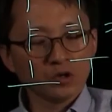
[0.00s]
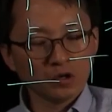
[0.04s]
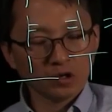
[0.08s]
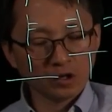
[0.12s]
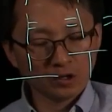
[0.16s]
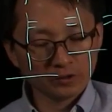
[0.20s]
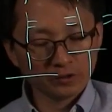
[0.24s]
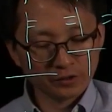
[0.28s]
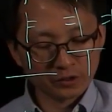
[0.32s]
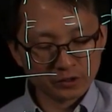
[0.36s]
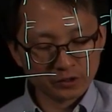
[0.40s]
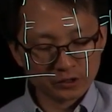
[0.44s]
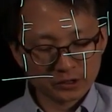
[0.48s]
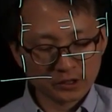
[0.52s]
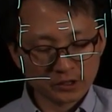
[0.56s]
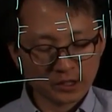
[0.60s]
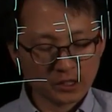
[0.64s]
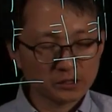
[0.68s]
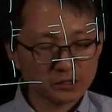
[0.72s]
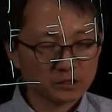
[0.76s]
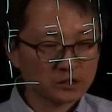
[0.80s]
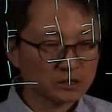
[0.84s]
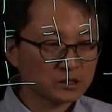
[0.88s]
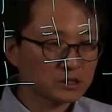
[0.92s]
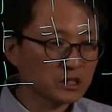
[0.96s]

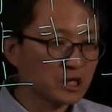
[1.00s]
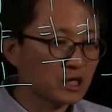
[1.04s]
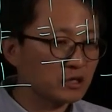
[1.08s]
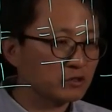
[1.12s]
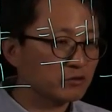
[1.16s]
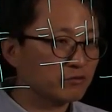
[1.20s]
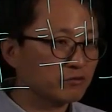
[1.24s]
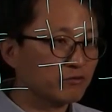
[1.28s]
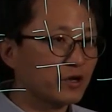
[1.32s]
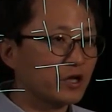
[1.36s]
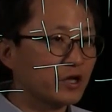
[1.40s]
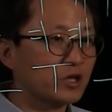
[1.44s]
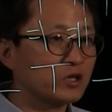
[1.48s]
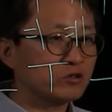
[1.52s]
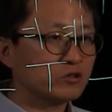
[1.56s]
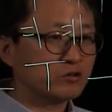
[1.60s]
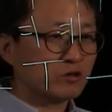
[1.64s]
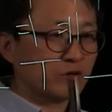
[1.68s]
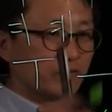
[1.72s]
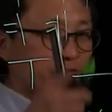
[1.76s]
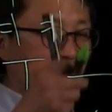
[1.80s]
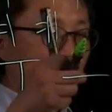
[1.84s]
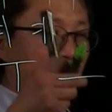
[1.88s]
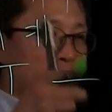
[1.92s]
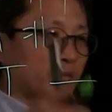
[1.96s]
understand the sound value
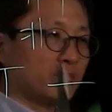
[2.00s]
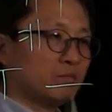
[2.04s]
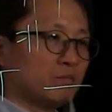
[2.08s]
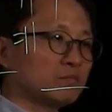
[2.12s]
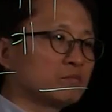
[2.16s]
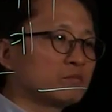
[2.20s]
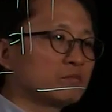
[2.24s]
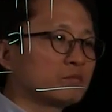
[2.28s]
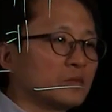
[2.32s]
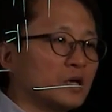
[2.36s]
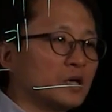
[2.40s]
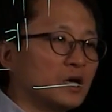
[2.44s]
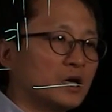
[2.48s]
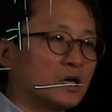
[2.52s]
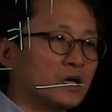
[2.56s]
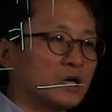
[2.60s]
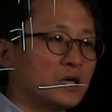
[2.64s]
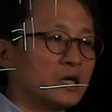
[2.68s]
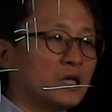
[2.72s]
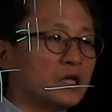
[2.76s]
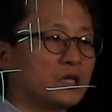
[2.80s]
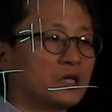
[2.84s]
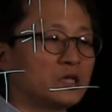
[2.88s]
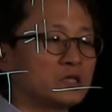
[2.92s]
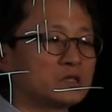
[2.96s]
of them,
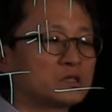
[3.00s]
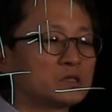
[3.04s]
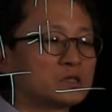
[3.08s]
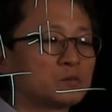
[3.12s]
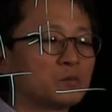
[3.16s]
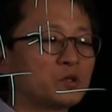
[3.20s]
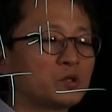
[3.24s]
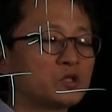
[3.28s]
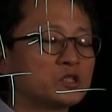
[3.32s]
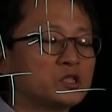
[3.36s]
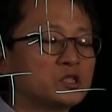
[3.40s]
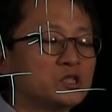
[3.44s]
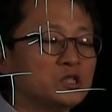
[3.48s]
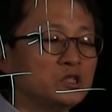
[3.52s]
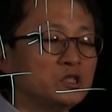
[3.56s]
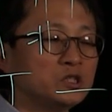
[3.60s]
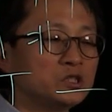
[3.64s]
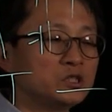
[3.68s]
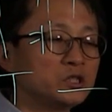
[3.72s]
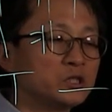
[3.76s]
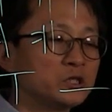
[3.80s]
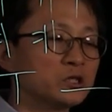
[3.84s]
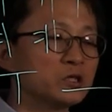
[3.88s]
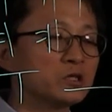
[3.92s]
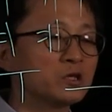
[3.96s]
it is much
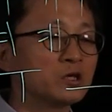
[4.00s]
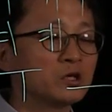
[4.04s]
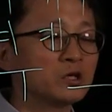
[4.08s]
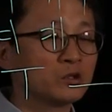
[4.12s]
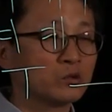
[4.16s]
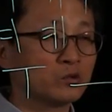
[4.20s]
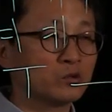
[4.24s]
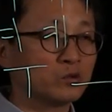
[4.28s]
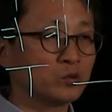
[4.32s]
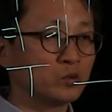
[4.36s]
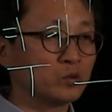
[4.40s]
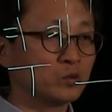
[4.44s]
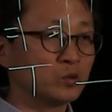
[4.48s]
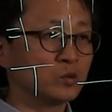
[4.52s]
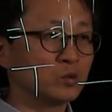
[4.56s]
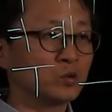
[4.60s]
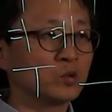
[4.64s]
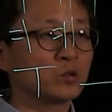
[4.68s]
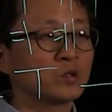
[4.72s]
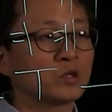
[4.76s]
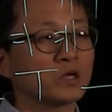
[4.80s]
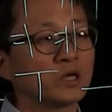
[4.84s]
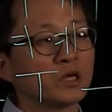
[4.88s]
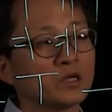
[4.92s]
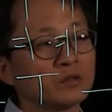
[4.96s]
easier to
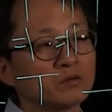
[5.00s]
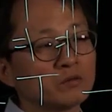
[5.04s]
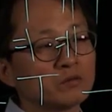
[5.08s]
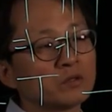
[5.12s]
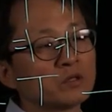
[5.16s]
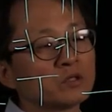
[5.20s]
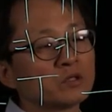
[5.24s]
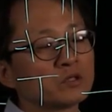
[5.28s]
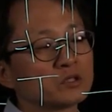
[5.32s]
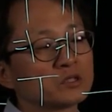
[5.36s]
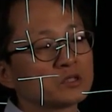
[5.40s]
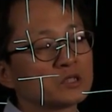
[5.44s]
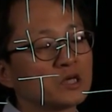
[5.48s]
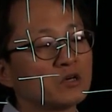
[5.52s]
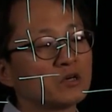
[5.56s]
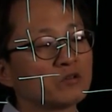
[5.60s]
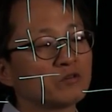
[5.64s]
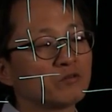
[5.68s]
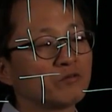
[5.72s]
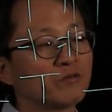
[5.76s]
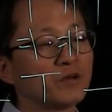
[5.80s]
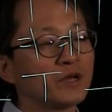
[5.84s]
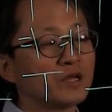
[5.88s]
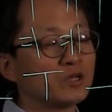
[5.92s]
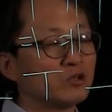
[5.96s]
get the sound
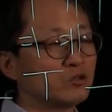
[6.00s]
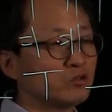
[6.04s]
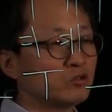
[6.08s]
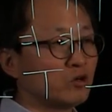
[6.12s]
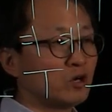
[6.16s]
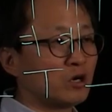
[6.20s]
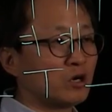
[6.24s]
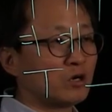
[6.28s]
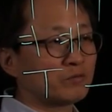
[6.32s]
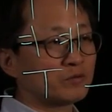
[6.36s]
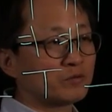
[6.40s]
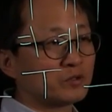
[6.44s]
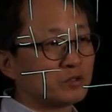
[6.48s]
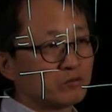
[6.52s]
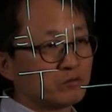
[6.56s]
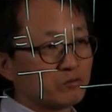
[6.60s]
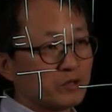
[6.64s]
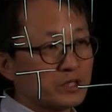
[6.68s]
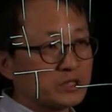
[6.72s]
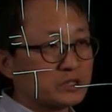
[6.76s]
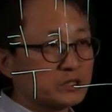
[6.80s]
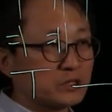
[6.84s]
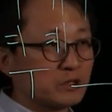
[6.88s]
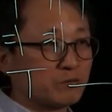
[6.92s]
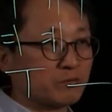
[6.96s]
value of the
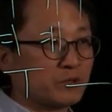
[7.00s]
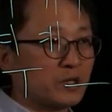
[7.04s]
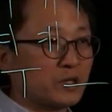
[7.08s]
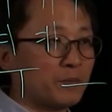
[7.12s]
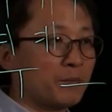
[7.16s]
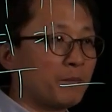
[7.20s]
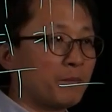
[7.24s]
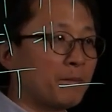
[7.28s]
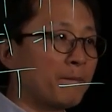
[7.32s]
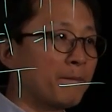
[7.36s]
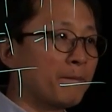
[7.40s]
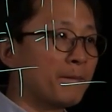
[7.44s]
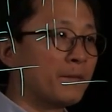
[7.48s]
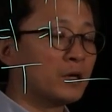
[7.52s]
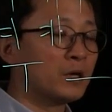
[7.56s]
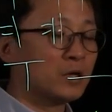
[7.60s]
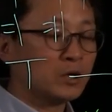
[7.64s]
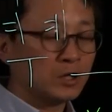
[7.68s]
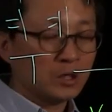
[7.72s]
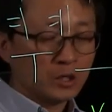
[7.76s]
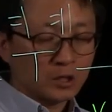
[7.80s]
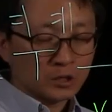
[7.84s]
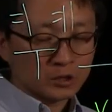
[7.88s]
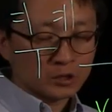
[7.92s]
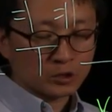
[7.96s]
rest of them.
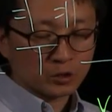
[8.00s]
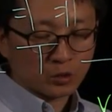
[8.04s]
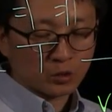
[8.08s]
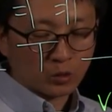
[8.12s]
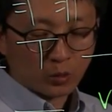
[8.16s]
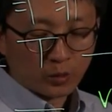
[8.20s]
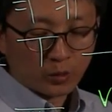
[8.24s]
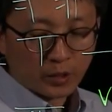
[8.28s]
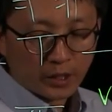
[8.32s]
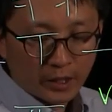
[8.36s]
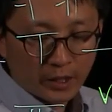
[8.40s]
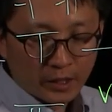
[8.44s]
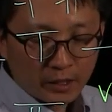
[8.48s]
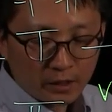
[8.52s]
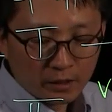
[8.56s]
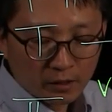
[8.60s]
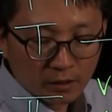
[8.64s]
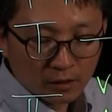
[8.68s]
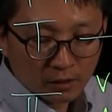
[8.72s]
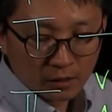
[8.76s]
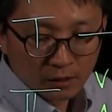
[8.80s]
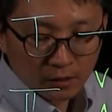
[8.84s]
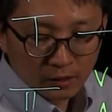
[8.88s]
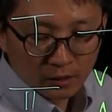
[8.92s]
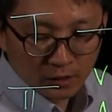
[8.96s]
So okay,
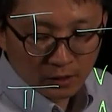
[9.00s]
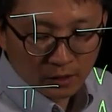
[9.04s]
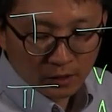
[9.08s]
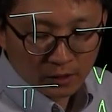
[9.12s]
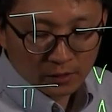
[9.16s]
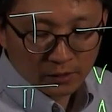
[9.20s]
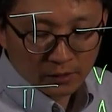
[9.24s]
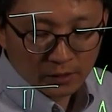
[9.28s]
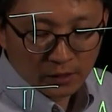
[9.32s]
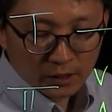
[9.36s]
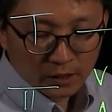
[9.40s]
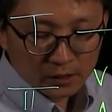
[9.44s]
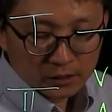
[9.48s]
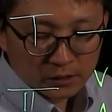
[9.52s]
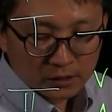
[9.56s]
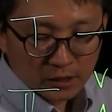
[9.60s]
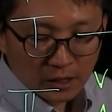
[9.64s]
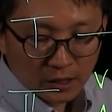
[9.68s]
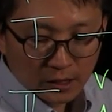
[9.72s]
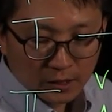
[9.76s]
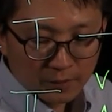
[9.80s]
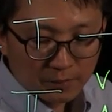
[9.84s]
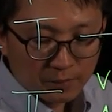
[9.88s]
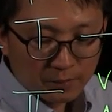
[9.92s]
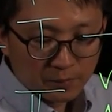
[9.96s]
next
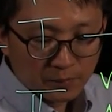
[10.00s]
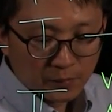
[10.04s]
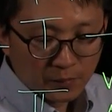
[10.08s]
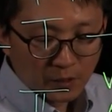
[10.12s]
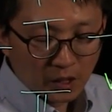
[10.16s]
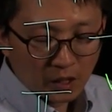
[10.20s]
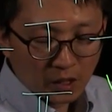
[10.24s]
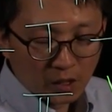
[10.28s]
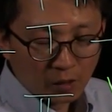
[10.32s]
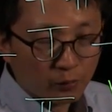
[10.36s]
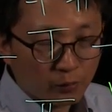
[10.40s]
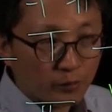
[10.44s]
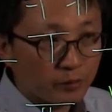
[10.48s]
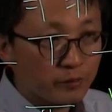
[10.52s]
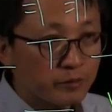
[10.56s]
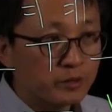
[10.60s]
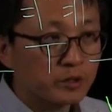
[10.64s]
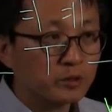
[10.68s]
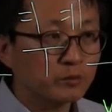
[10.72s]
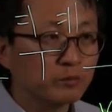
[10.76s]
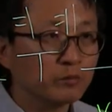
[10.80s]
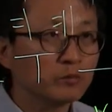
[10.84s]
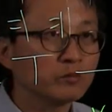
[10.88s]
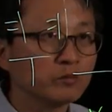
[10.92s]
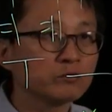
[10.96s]
time
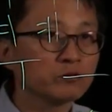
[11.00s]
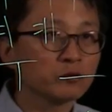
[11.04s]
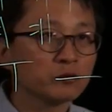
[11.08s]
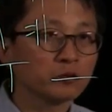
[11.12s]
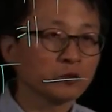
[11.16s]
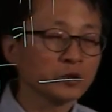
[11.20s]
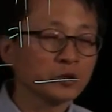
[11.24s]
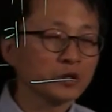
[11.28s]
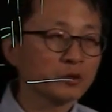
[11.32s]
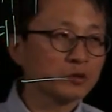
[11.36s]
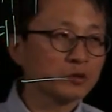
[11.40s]
we